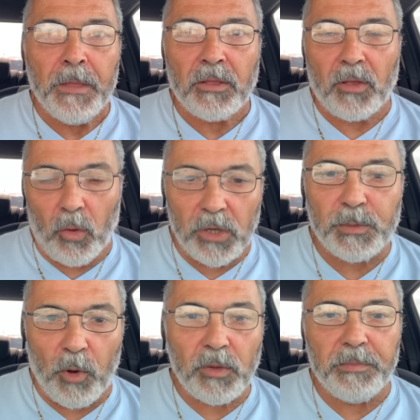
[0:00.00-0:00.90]
the Lord
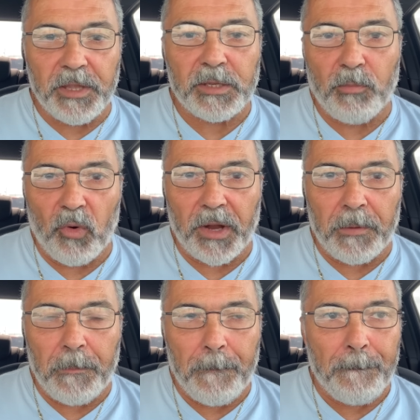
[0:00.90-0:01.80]
spoke to me this morning
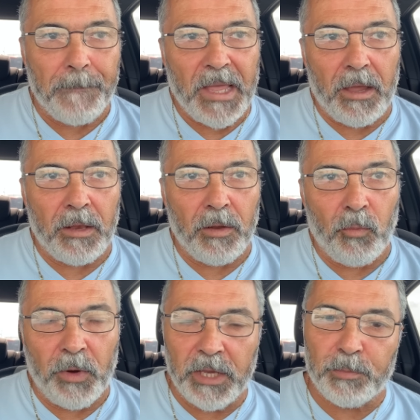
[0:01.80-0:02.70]
that
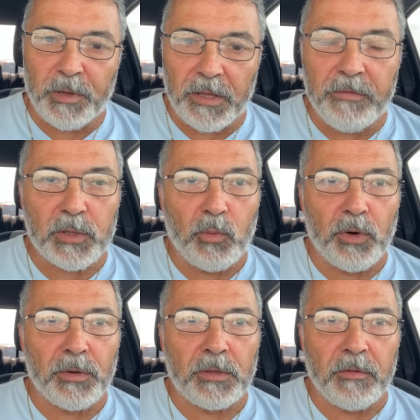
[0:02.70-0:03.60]
we as believers
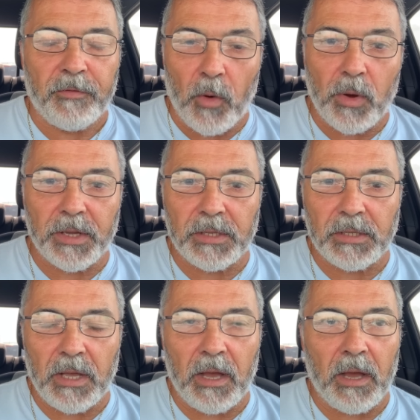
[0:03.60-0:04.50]
were to
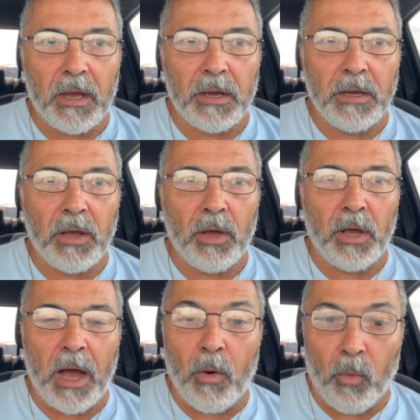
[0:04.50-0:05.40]
focus on
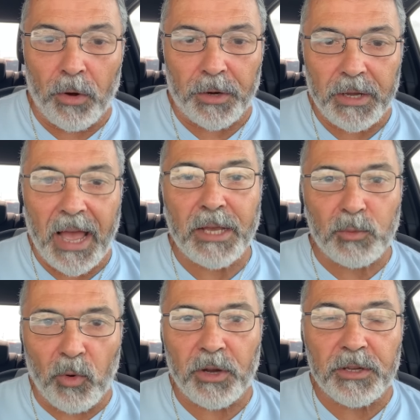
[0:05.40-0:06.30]
our work as
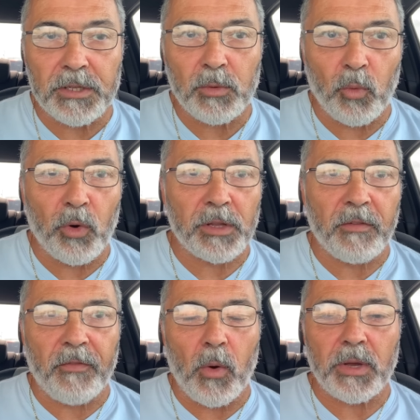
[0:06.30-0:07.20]
workers. We're to
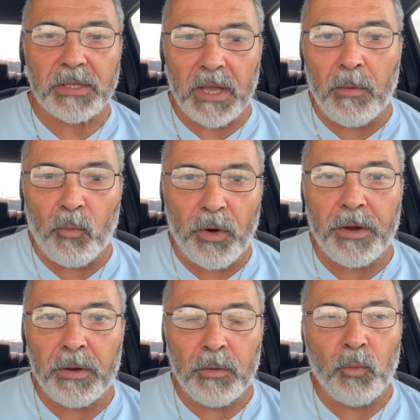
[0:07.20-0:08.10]
focus on
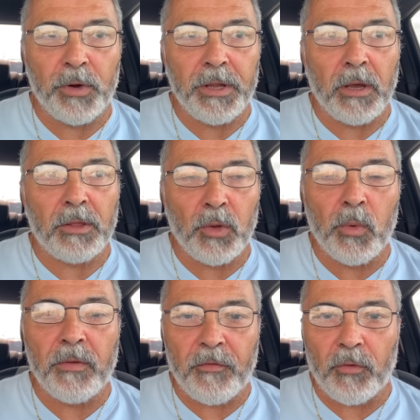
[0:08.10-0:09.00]
where we are
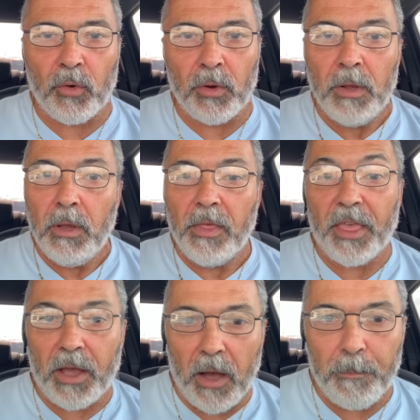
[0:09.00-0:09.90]
doing for
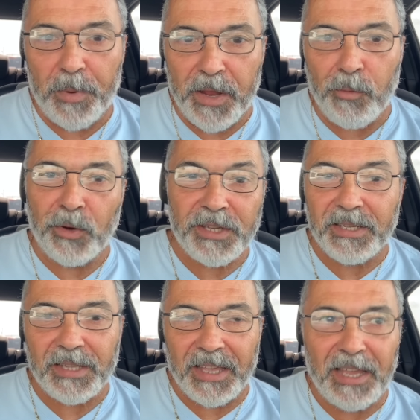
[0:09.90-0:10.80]
the company, which
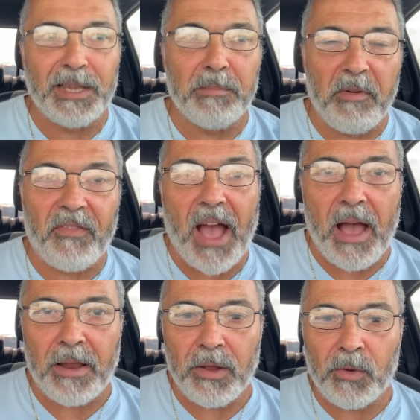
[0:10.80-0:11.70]
is the kingdom of
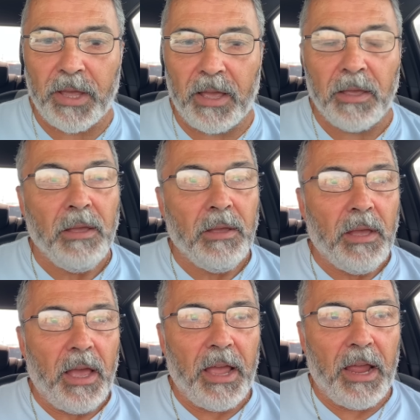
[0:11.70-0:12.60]
God, okay?
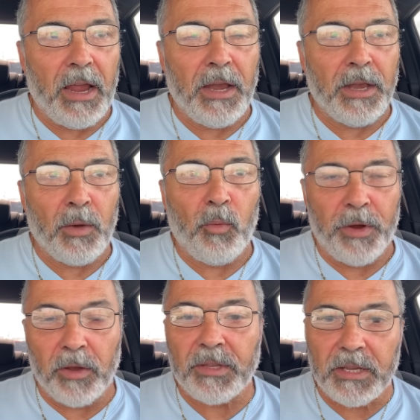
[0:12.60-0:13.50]
And
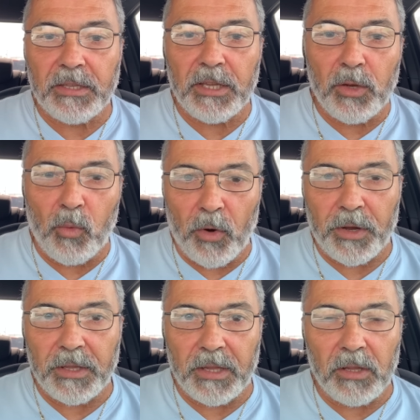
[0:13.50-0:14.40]
we are to continue
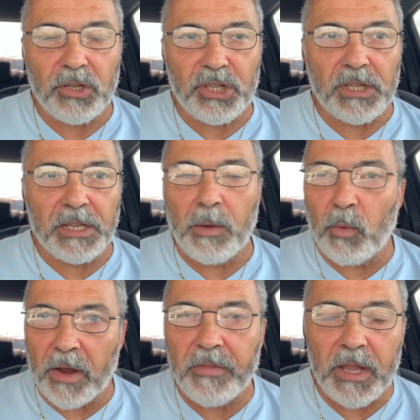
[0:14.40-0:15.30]
working diligently in
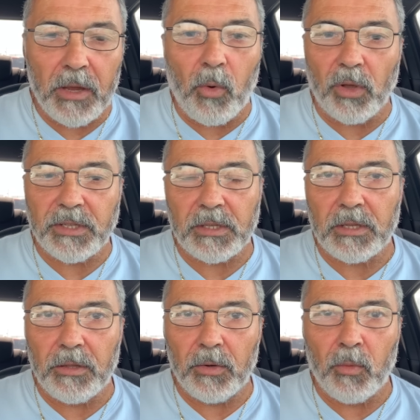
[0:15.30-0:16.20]
whatever He calls us
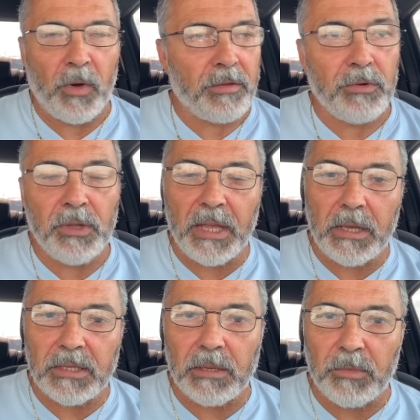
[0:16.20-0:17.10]
to do, whether you think
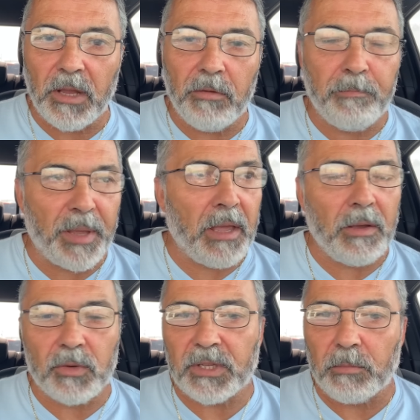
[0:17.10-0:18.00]
it's something
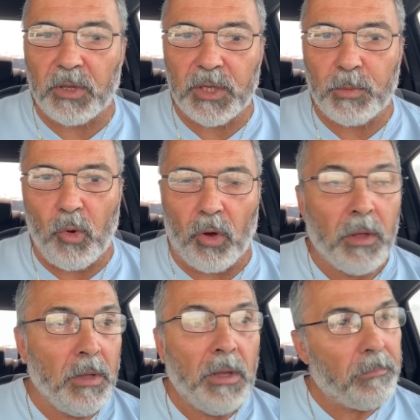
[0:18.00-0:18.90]
big or something small.
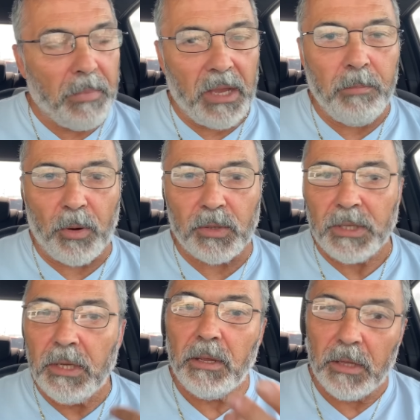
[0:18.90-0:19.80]
Me
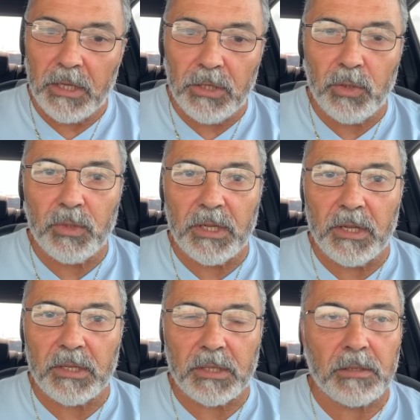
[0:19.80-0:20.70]
personally, He's using
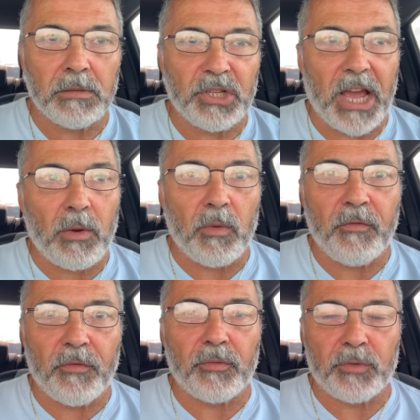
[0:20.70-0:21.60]
this channel
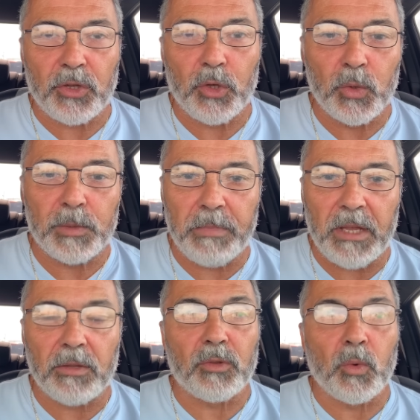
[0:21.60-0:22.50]
for, to use me
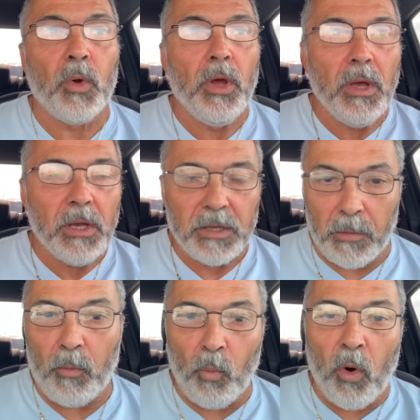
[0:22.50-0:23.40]
to do
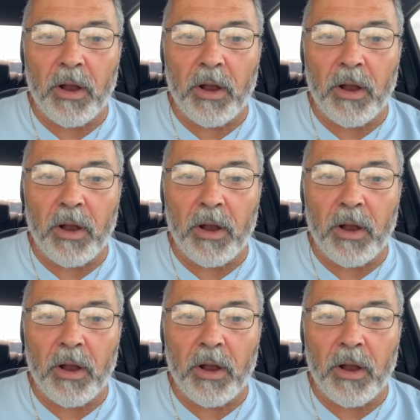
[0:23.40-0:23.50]
one